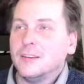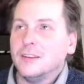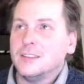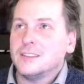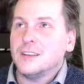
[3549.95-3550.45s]

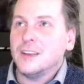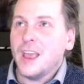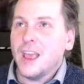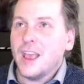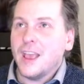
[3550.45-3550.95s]
It's the
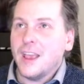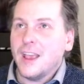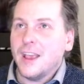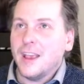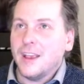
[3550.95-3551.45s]

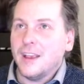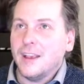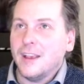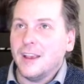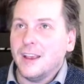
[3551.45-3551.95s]

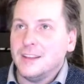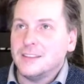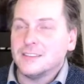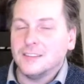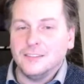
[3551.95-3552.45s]

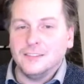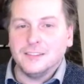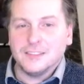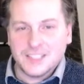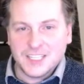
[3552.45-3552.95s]
Intel
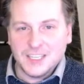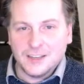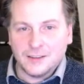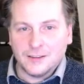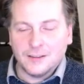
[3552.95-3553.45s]

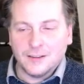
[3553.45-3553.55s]
Xeon